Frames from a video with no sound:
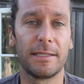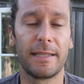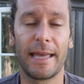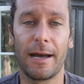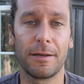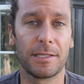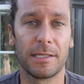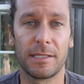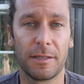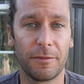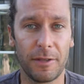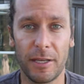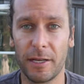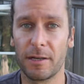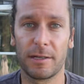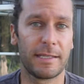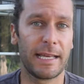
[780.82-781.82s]
and thousands of
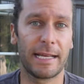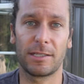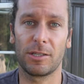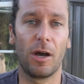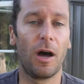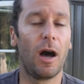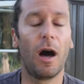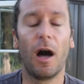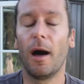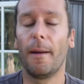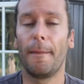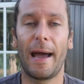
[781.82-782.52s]
years that's all,